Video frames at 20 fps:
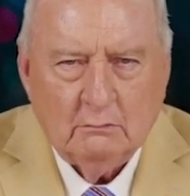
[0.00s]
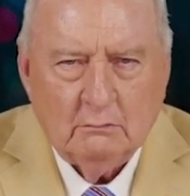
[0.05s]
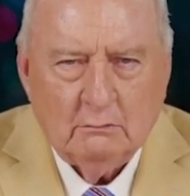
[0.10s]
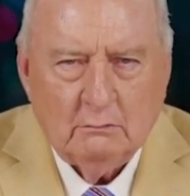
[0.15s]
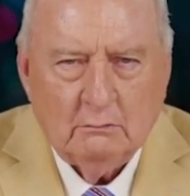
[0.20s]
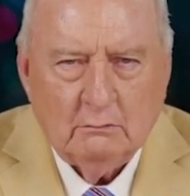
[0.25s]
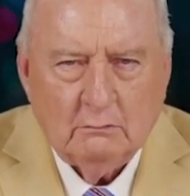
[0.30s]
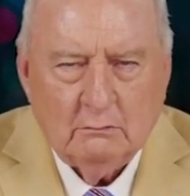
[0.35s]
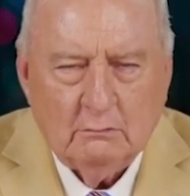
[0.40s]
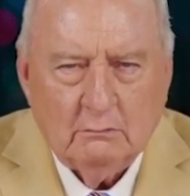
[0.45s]

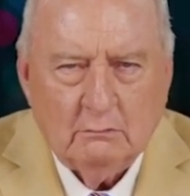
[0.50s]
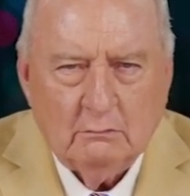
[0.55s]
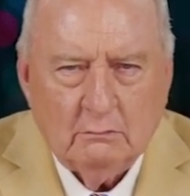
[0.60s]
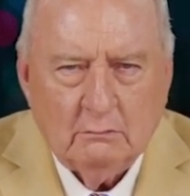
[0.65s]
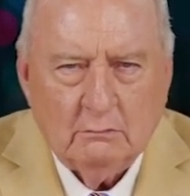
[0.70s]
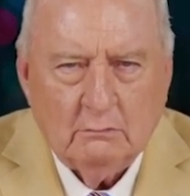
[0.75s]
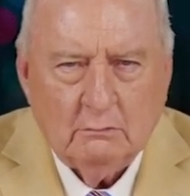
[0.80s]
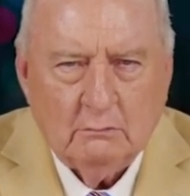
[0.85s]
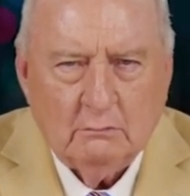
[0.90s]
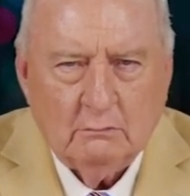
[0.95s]

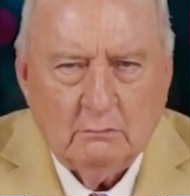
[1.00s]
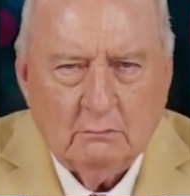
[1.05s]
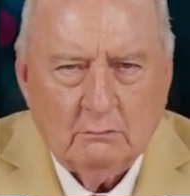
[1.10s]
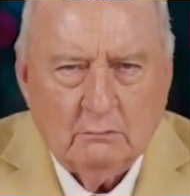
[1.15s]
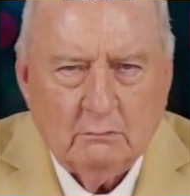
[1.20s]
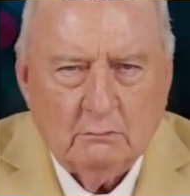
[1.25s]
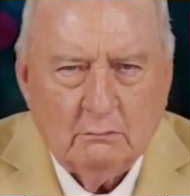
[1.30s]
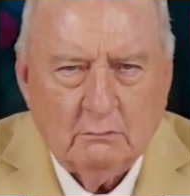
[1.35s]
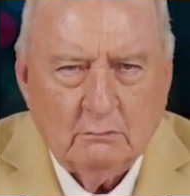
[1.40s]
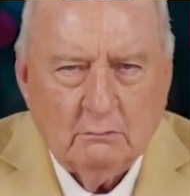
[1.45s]

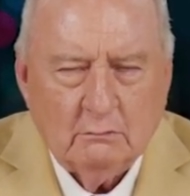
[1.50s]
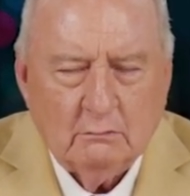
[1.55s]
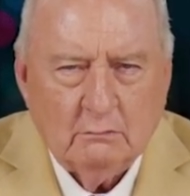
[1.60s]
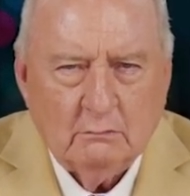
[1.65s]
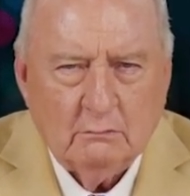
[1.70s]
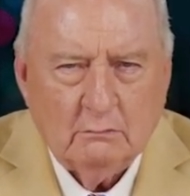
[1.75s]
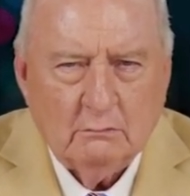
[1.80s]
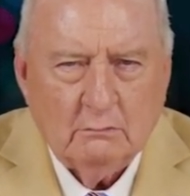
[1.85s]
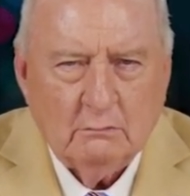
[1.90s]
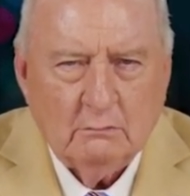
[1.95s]

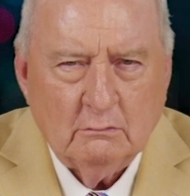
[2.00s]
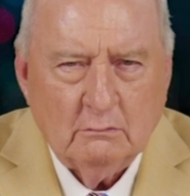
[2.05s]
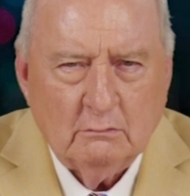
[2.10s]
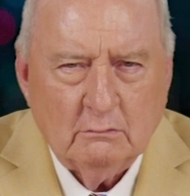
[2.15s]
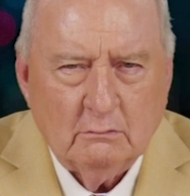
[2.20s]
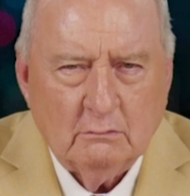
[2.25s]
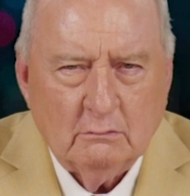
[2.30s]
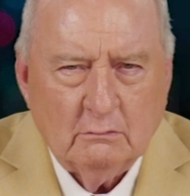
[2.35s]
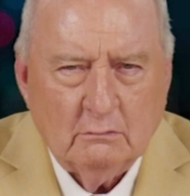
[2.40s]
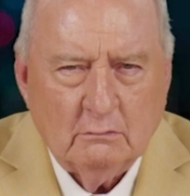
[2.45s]

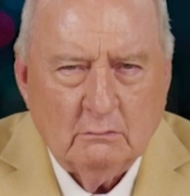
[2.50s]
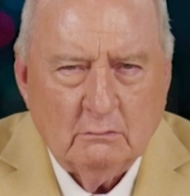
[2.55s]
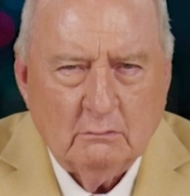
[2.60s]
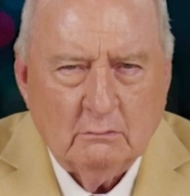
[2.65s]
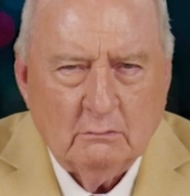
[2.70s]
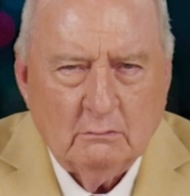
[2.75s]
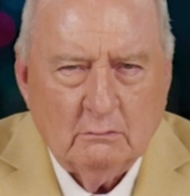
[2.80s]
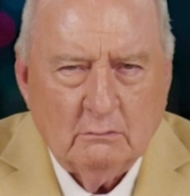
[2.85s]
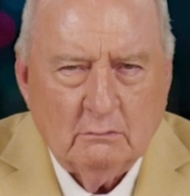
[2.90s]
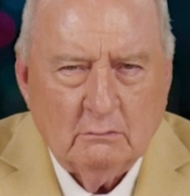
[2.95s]

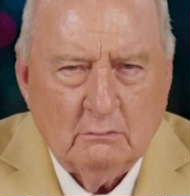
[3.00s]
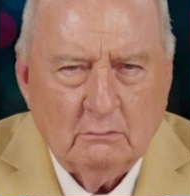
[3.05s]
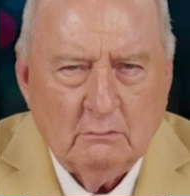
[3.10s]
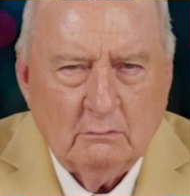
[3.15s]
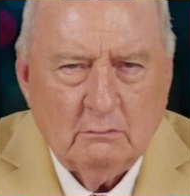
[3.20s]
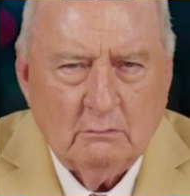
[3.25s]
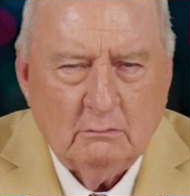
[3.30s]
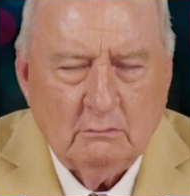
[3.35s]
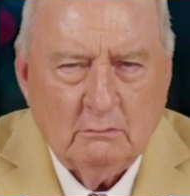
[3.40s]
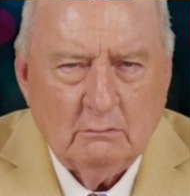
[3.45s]

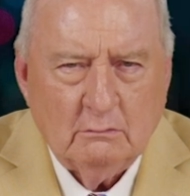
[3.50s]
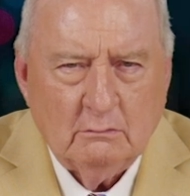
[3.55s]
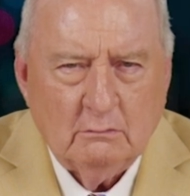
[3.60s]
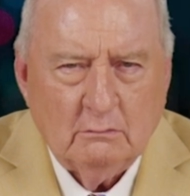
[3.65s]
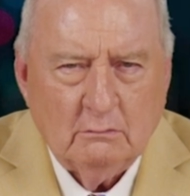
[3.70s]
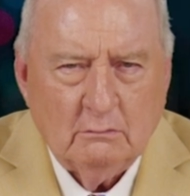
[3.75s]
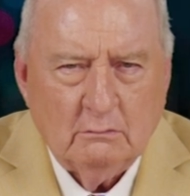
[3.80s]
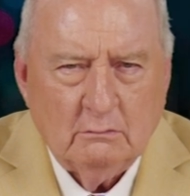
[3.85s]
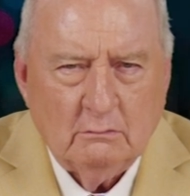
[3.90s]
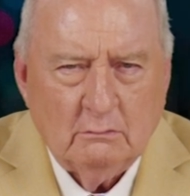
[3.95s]

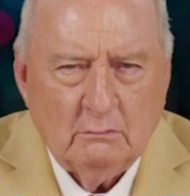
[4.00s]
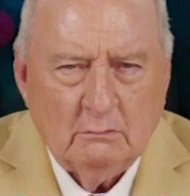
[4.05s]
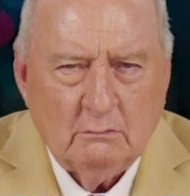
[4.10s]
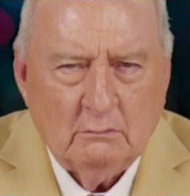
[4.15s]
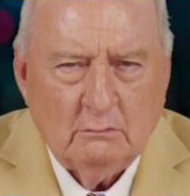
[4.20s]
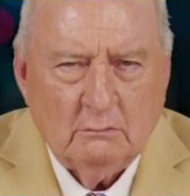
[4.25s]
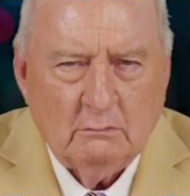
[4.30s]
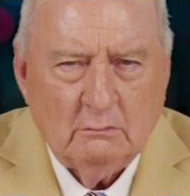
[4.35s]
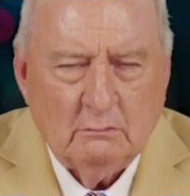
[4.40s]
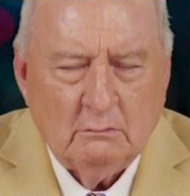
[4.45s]

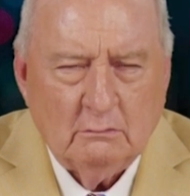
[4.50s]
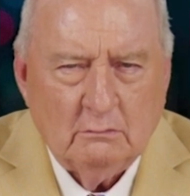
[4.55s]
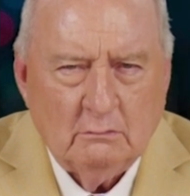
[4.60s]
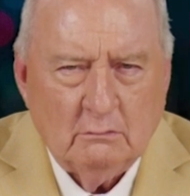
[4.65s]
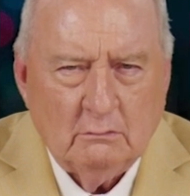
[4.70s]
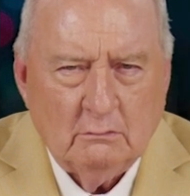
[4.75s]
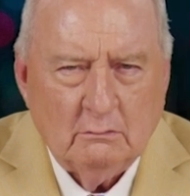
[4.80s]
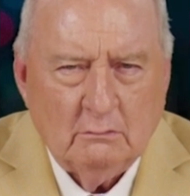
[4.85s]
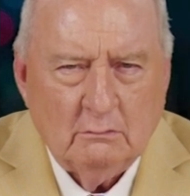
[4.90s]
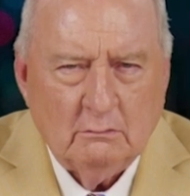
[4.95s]

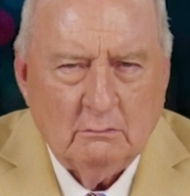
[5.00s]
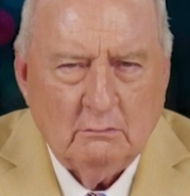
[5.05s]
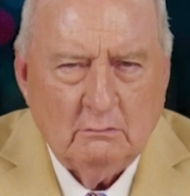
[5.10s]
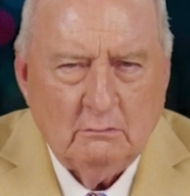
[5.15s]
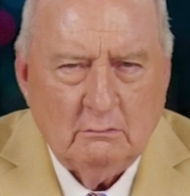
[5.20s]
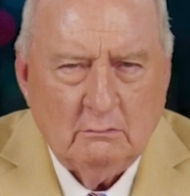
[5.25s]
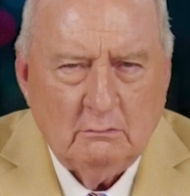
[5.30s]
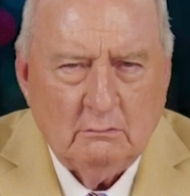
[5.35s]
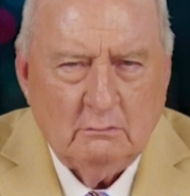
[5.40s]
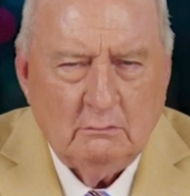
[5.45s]

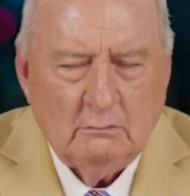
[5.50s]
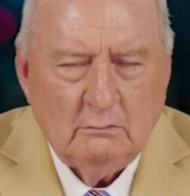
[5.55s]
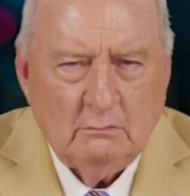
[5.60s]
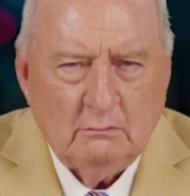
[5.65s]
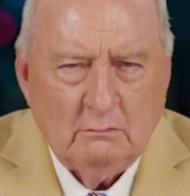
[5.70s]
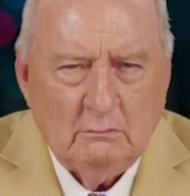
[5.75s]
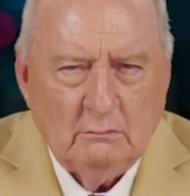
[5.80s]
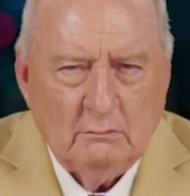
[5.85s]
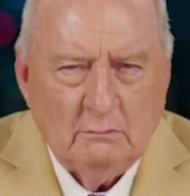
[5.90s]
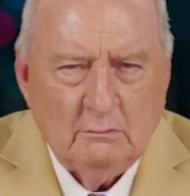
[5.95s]

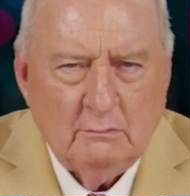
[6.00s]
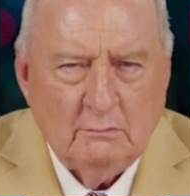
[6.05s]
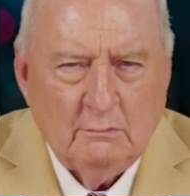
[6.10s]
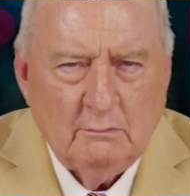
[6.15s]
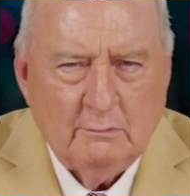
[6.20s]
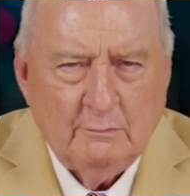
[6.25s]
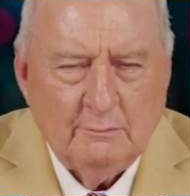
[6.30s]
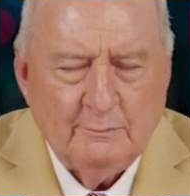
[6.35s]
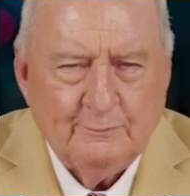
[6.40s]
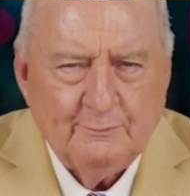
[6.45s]

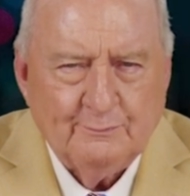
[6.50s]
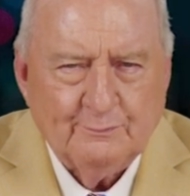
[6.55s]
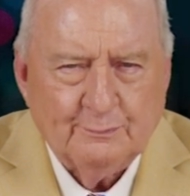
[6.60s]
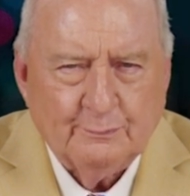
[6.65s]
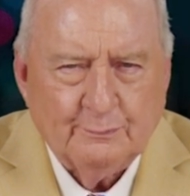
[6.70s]
(silent)